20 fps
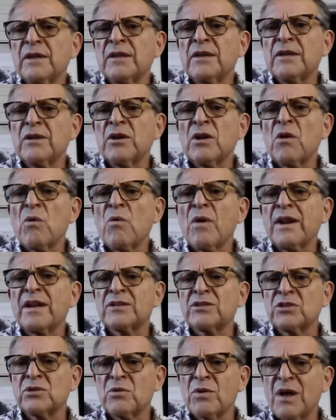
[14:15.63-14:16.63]
you don't want
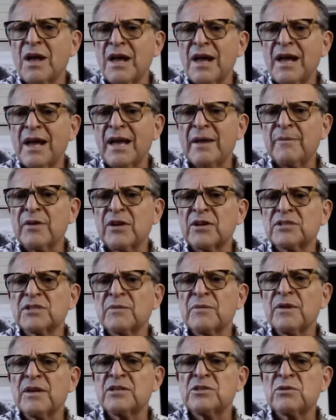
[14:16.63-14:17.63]
it too high because
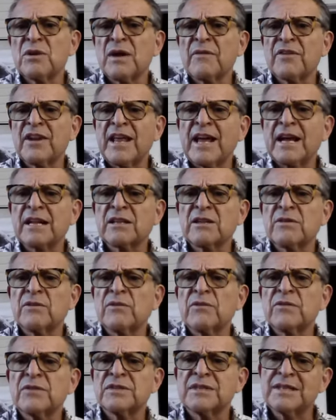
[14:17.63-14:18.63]
it means you have an
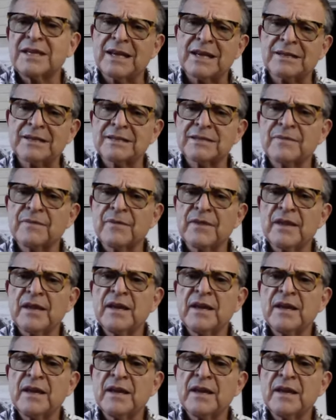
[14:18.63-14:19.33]
active cyst.